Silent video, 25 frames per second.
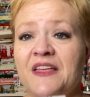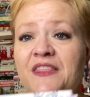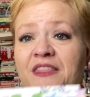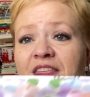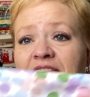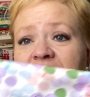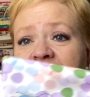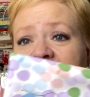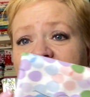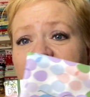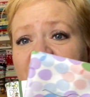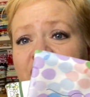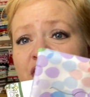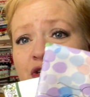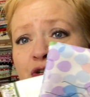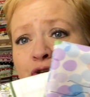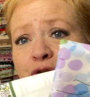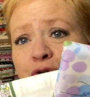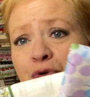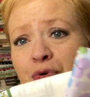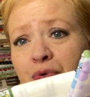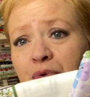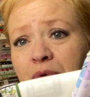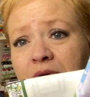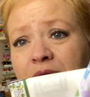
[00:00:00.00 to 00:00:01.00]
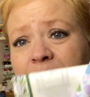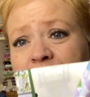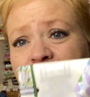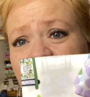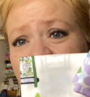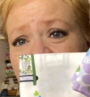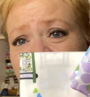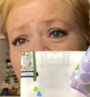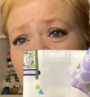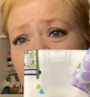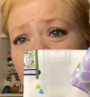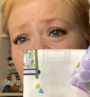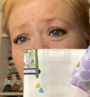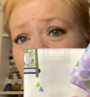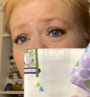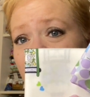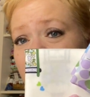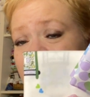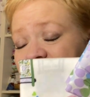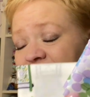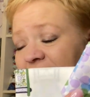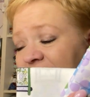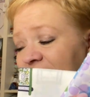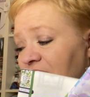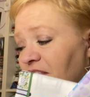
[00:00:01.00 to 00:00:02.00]
these two go
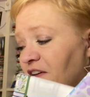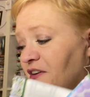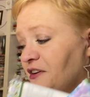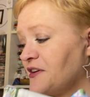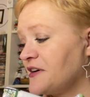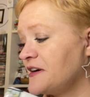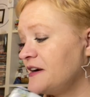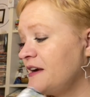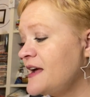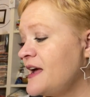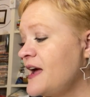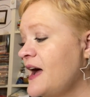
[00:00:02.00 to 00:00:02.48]
together.